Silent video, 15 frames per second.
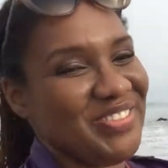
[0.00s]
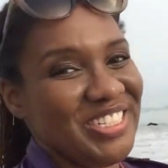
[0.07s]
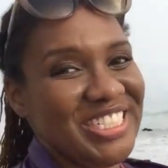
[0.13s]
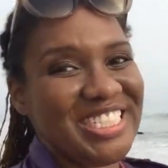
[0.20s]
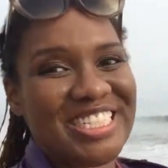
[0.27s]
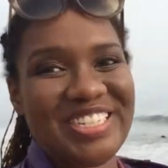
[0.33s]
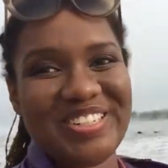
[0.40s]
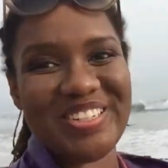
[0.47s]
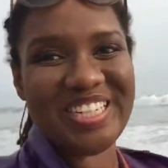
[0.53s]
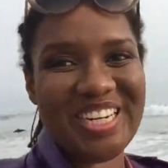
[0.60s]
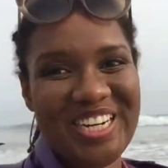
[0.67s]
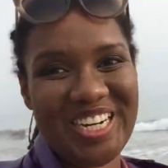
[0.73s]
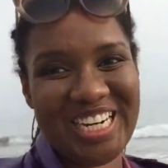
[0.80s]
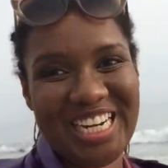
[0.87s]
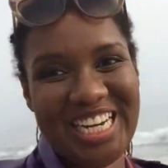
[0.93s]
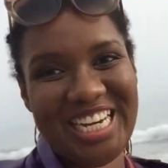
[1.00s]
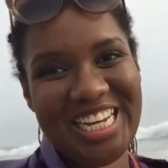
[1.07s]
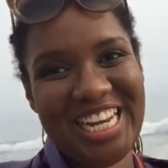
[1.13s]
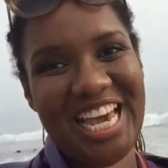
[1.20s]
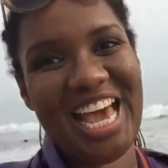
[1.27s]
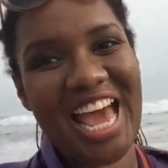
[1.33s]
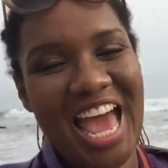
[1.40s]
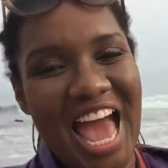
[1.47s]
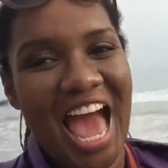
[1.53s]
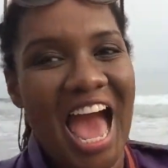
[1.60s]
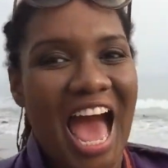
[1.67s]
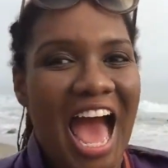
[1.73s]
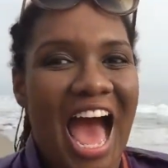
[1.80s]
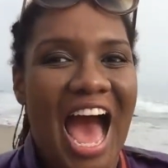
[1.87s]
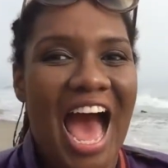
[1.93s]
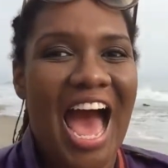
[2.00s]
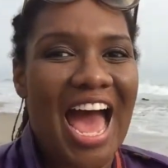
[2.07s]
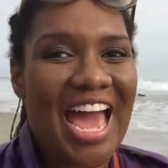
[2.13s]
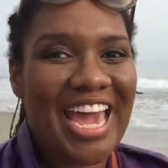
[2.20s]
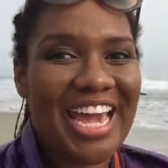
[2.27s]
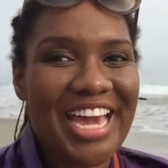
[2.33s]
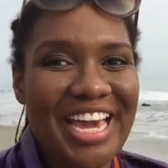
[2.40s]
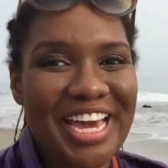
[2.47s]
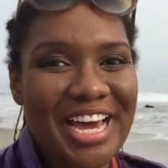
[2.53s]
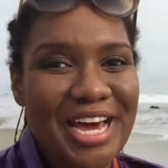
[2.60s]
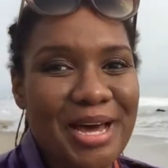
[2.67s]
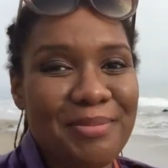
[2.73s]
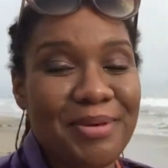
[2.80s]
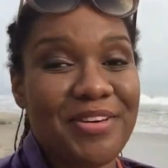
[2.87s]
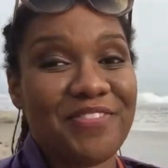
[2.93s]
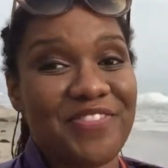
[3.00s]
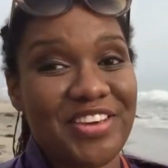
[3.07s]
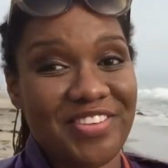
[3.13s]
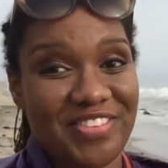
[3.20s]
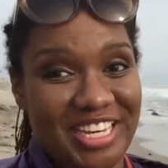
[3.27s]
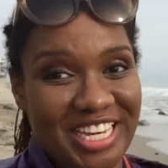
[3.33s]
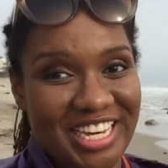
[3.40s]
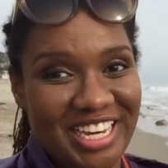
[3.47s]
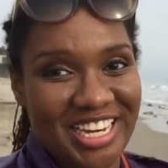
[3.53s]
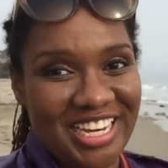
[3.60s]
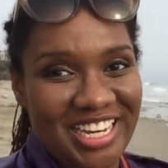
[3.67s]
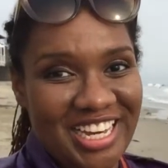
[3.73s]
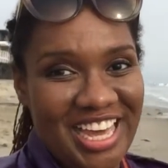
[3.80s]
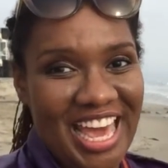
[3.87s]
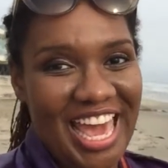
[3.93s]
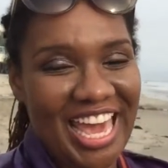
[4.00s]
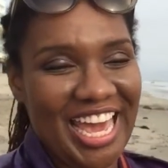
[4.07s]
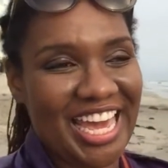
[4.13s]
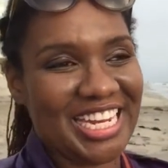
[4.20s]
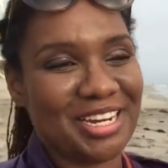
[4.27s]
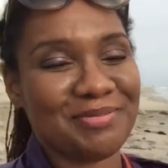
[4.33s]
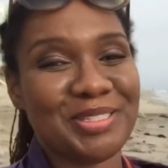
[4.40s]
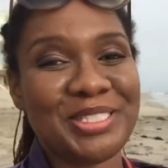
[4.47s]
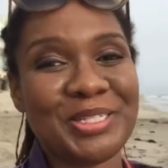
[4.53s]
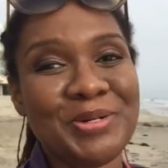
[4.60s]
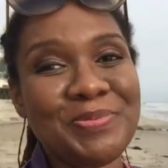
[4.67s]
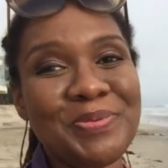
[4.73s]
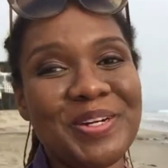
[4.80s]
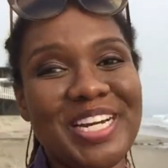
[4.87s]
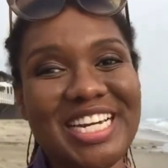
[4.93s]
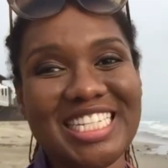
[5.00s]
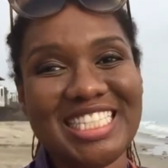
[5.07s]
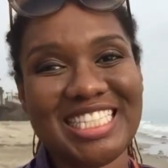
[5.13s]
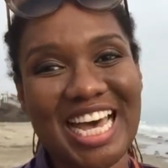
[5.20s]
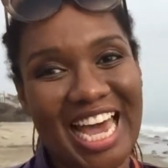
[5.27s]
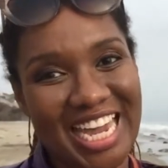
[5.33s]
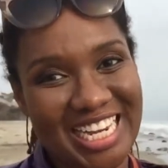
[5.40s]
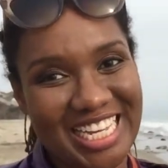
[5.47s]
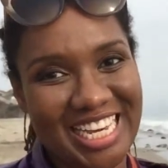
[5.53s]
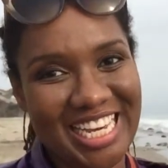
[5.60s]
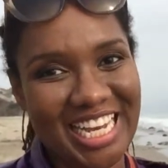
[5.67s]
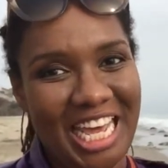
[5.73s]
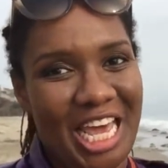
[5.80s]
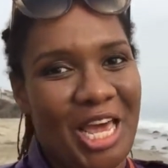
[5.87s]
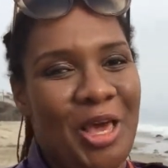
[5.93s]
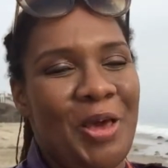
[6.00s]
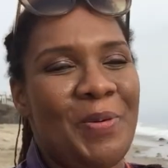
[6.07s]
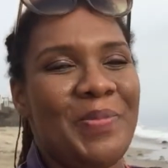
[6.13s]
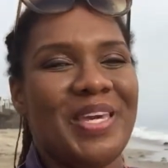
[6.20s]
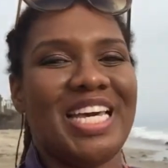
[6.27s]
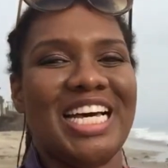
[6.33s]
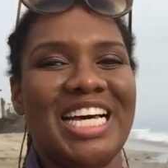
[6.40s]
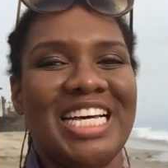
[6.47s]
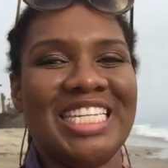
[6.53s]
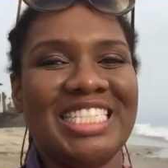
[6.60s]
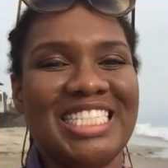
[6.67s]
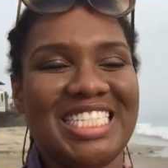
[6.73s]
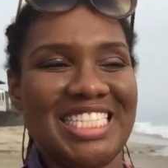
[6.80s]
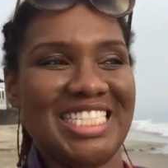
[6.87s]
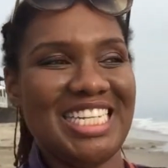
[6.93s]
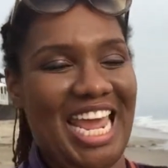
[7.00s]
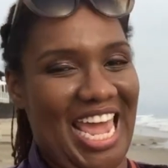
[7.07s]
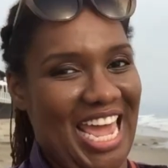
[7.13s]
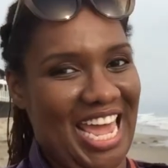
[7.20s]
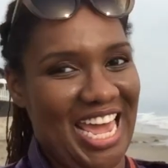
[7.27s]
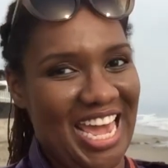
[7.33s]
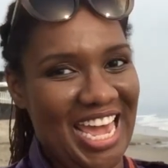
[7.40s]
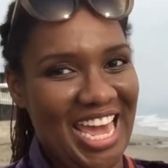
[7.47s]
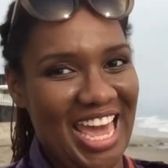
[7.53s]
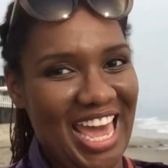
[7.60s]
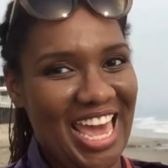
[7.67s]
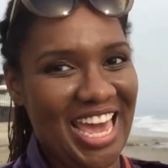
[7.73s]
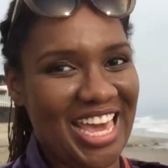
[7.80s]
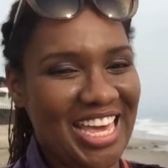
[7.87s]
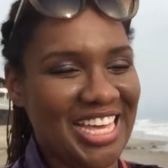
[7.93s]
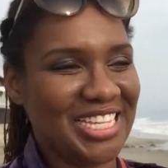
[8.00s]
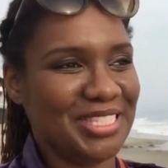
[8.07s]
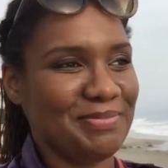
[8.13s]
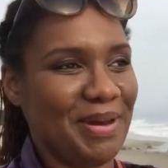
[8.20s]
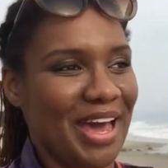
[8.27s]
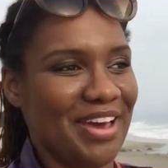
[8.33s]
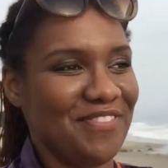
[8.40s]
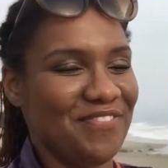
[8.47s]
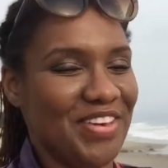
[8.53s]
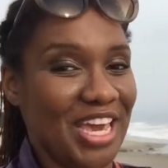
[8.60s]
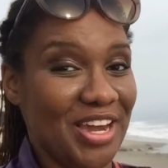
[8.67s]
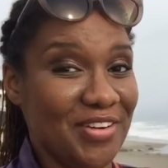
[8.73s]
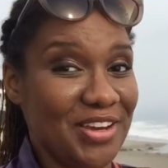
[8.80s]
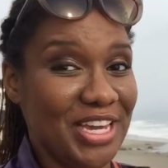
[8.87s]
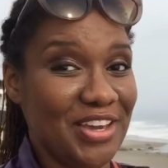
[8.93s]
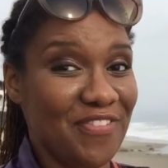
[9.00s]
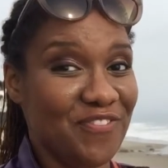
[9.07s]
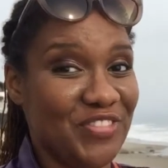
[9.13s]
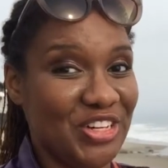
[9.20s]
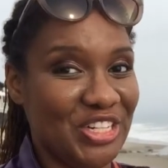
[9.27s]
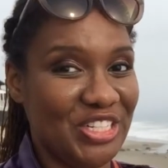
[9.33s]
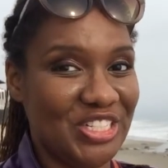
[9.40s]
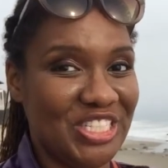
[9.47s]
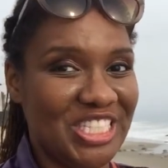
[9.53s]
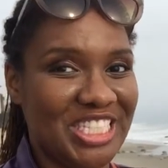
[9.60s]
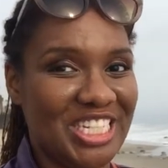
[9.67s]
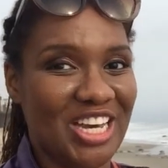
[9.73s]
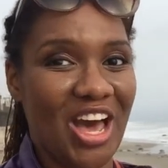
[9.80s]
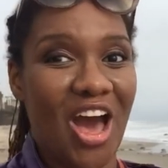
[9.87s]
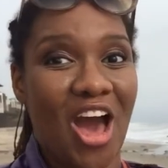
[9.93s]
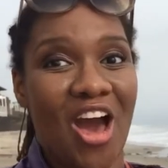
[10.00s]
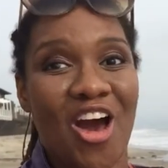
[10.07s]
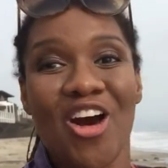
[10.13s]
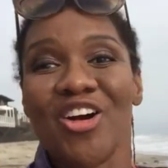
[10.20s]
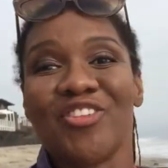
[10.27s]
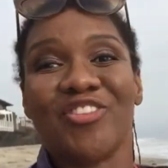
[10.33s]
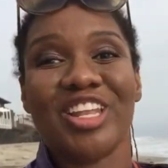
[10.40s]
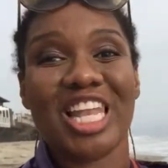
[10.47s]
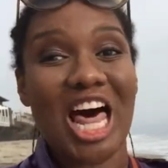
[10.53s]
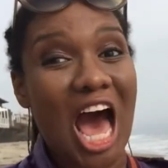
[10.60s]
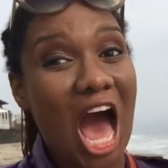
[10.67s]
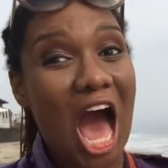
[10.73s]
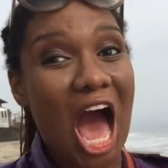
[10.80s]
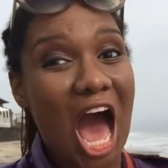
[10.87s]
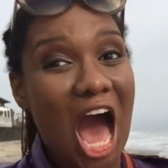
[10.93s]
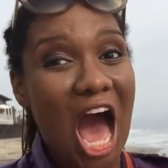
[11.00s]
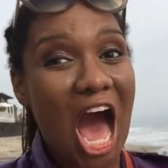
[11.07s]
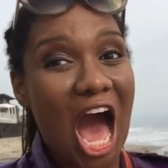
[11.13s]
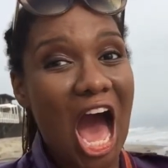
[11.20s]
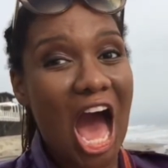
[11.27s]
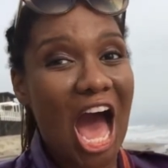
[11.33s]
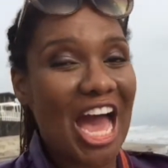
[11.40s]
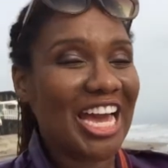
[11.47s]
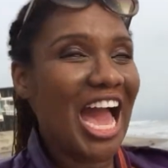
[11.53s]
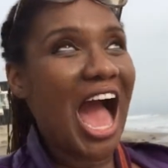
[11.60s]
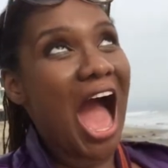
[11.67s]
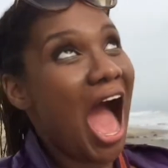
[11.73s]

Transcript: what's going on? I am Vivia and I'm super excited because today is my very first vlog.